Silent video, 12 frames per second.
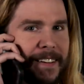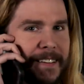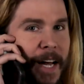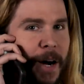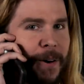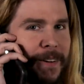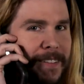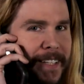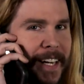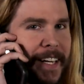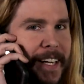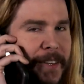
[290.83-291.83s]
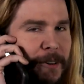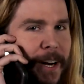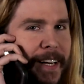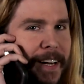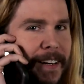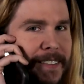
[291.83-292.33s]
No, yeah, they're
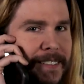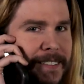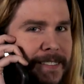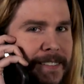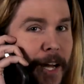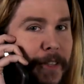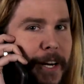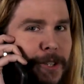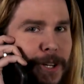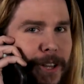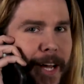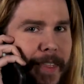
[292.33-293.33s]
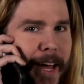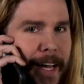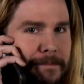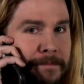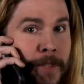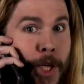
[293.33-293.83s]
right here. No, they don't look like
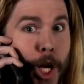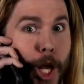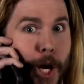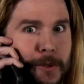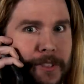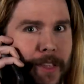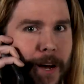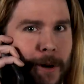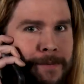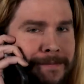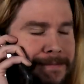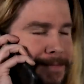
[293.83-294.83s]
that. Close, though.